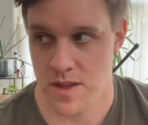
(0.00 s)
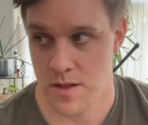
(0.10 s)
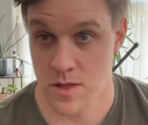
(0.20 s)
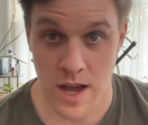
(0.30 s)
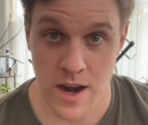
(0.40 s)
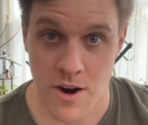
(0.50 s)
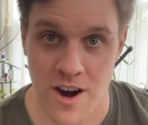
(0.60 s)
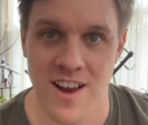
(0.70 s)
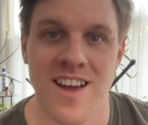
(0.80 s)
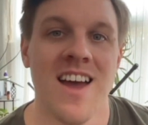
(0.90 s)
later,
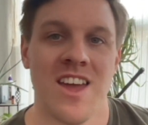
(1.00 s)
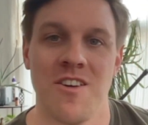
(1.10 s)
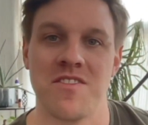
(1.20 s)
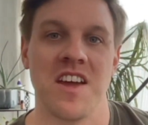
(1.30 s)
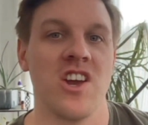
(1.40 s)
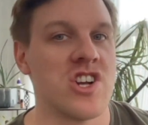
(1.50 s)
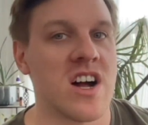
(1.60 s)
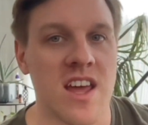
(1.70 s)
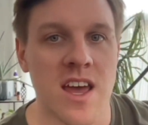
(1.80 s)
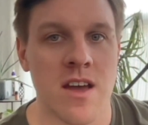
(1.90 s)
you would say
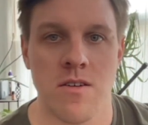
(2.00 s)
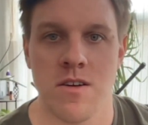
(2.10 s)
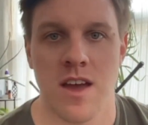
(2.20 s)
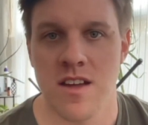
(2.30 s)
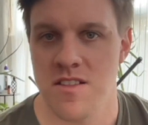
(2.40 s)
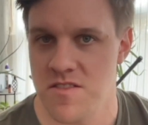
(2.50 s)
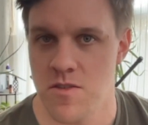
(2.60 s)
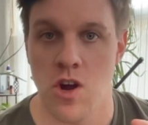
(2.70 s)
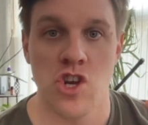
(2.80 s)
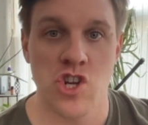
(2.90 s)
jane. Okay,
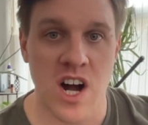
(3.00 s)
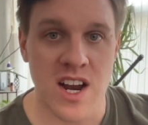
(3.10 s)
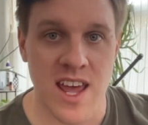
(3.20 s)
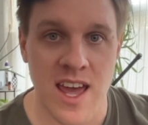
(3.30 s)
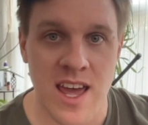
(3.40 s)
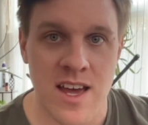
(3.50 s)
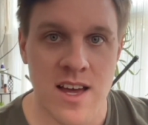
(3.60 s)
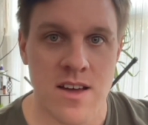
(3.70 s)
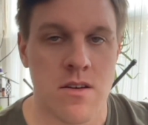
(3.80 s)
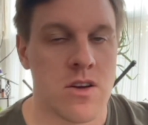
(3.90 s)
so jane,
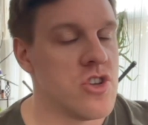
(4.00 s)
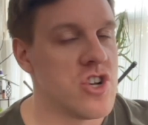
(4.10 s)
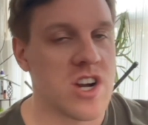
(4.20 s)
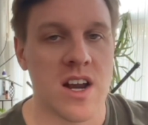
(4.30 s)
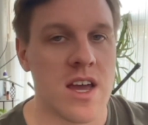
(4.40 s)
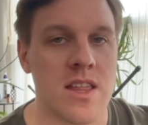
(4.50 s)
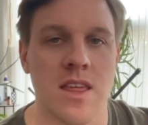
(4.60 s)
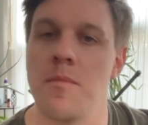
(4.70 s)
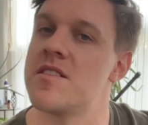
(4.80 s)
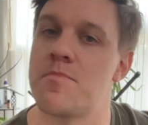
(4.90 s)

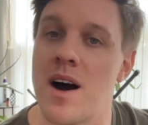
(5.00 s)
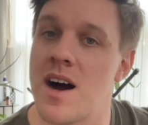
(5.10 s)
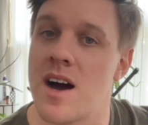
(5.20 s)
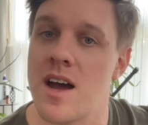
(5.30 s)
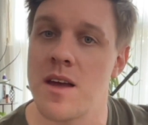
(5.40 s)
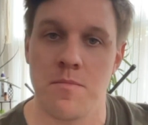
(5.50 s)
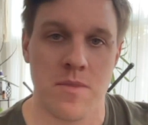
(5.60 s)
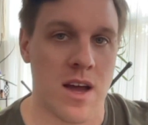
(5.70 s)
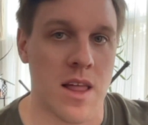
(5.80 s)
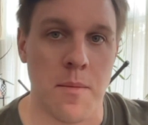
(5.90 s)
that means bye,
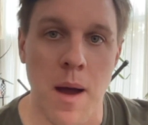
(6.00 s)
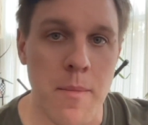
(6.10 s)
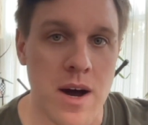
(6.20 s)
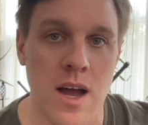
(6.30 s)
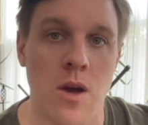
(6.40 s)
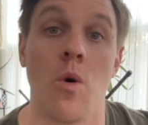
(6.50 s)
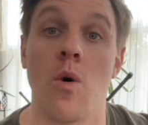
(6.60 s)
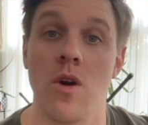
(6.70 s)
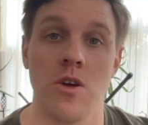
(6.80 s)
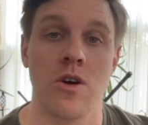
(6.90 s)
kind of like bye-bye.
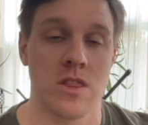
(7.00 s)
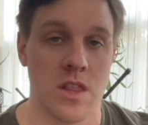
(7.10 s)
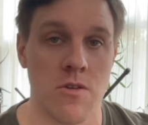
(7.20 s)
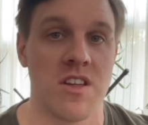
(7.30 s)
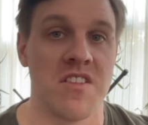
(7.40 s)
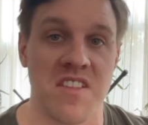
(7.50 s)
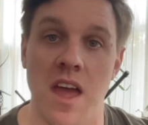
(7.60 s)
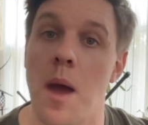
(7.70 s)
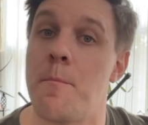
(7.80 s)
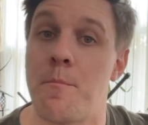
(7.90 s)
Or you can literally
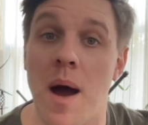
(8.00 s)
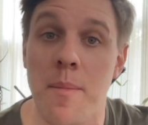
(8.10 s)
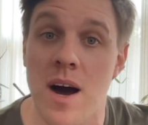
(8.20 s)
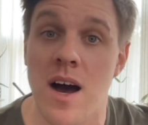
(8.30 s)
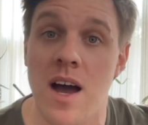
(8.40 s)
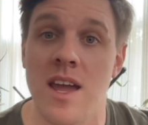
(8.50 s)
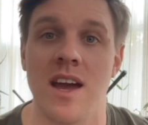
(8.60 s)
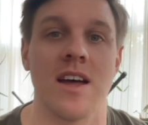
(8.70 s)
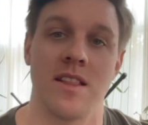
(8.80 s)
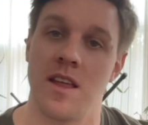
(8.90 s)
say bye-bye,
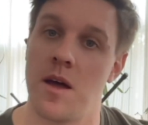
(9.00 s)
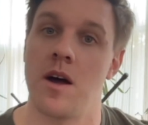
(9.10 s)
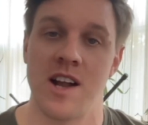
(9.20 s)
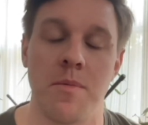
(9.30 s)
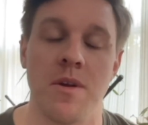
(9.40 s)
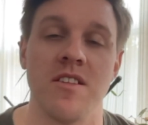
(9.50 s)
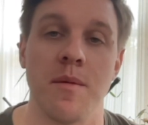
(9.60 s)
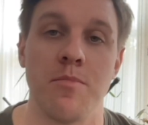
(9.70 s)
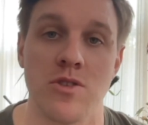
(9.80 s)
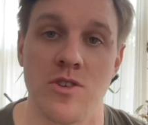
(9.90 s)
and Japanese
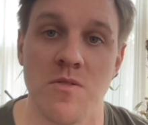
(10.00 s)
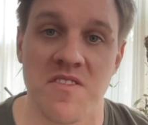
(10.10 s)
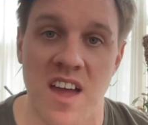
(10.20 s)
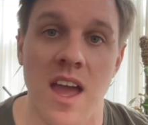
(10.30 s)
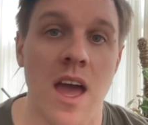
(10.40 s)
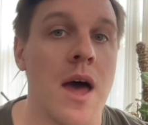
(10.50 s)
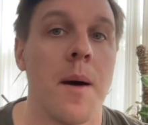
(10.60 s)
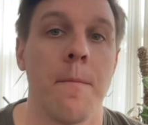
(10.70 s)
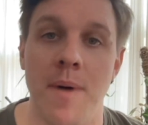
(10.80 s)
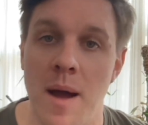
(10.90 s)
people do say
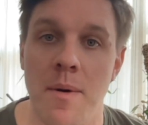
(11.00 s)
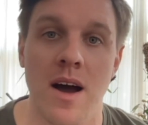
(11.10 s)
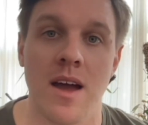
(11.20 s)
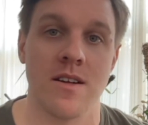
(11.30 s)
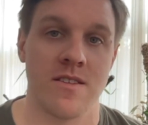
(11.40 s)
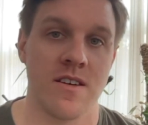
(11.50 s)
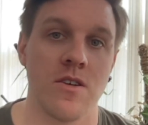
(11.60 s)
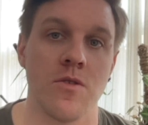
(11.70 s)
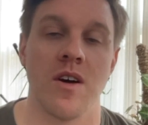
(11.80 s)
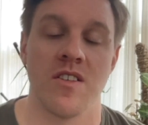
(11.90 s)
bye-bye to
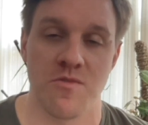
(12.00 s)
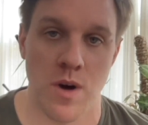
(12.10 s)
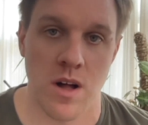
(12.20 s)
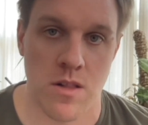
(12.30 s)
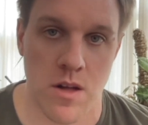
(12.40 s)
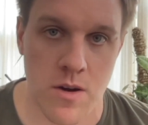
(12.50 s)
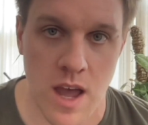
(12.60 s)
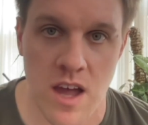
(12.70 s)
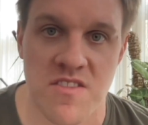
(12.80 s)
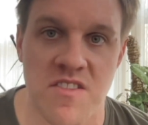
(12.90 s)
you as well.
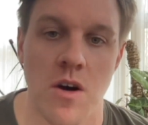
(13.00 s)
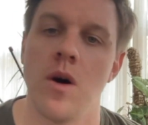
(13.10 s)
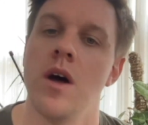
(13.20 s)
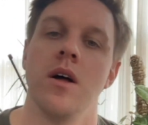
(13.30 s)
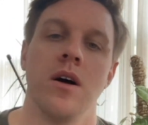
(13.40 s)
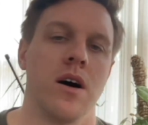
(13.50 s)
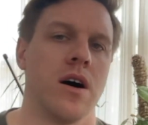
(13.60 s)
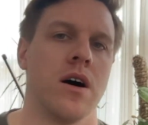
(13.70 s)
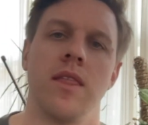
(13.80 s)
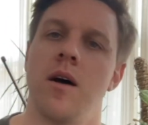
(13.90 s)
Okay, so
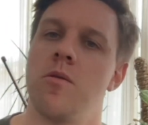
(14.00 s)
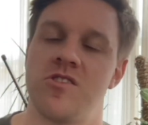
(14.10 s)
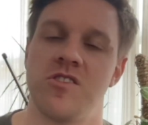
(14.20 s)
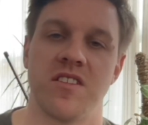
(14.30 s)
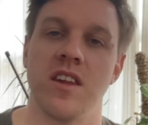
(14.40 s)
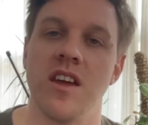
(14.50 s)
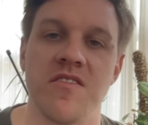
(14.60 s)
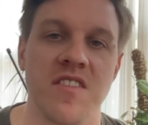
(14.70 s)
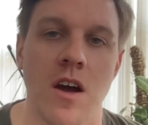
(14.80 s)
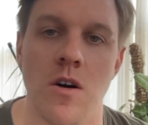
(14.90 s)
that one's just an
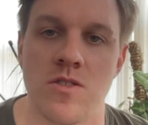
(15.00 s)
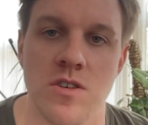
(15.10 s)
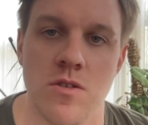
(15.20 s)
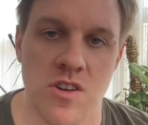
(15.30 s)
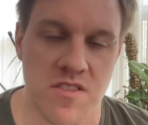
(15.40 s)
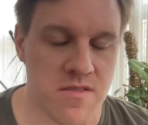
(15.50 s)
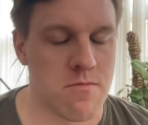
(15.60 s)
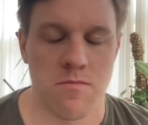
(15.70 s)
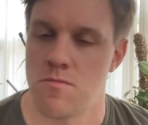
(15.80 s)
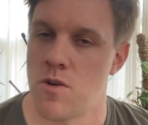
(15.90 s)
easy go-to. Just
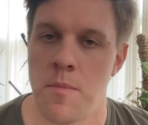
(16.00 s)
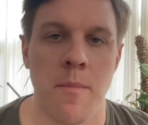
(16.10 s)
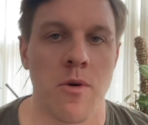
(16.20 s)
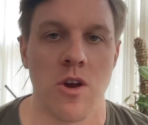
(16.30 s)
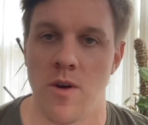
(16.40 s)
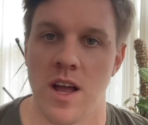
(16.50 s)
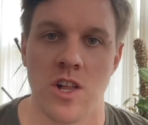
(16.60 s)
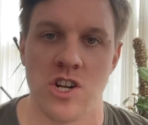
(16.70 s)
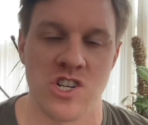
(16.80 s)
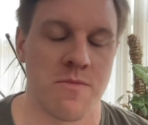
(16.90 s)
remember your
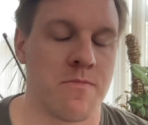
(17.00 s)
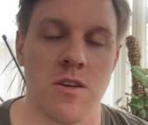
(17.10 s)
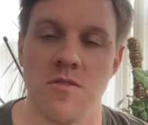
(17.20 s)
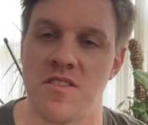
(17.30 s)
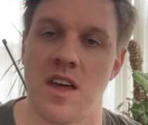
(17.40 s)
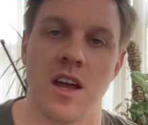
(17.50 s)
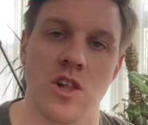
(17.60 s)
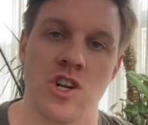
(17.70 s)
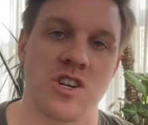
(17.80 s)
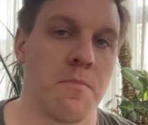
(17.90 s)
English, use the
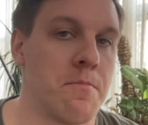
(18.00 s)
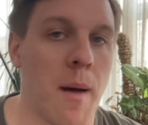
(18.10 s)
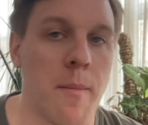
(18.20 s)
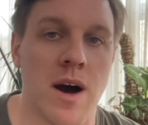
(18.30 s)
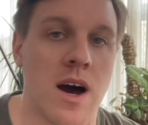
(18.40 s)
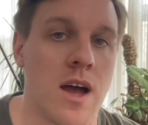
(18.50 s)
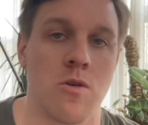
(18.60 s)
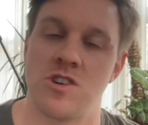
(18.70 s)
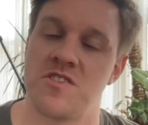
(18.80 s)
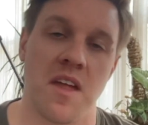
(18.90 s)
English bye-bye,
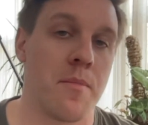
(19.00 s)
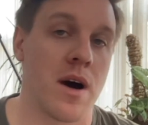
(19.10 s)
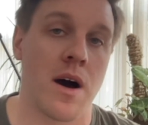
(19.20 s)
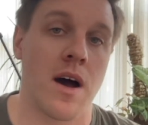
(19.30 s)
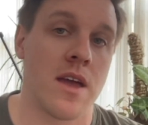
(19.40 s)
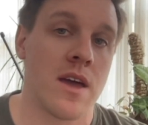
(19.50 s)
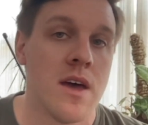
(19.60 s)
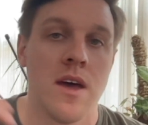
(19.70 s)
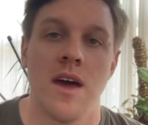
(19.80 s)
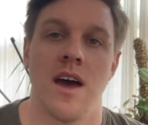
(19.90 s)
or just say bye,
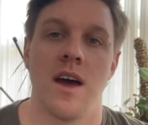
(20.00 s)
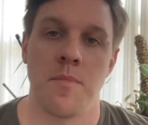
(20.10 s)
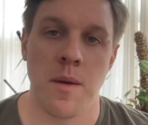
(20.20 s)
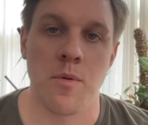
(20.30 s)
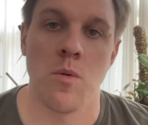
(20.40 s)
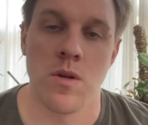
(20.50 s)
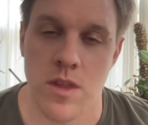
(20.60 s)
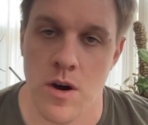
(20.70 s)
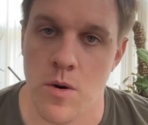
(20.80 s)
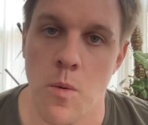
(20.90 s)
and people will
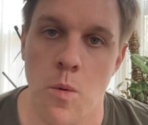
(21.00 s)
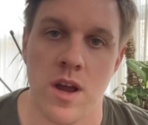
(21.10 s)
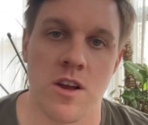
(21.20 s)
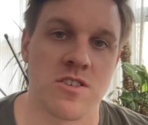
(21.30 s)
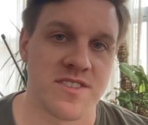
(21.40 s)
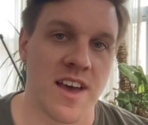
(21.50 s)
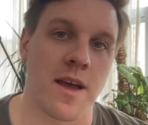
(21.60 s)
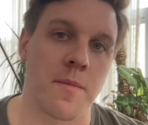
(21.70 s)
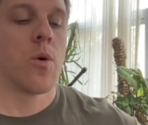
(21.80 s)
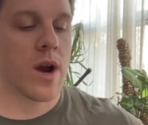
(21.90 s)
know what you're
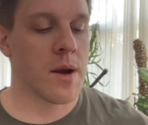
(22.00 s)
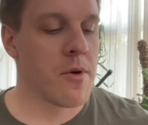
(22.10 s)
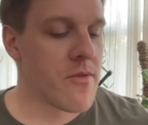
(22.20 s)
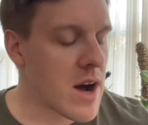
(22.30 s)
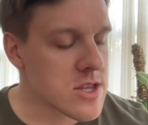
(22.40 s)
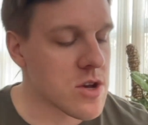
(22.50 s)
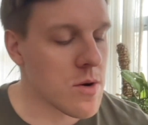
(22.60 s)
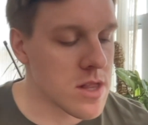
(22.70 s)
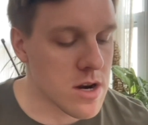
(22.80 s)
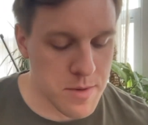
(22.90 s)
saying. We're going to move on
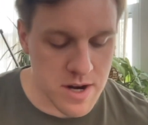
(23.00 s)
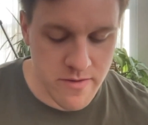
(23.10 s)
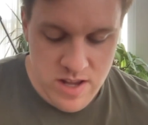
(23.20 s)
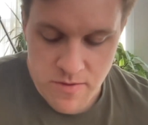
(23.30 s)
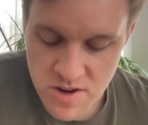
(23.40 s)
to a little bit of a different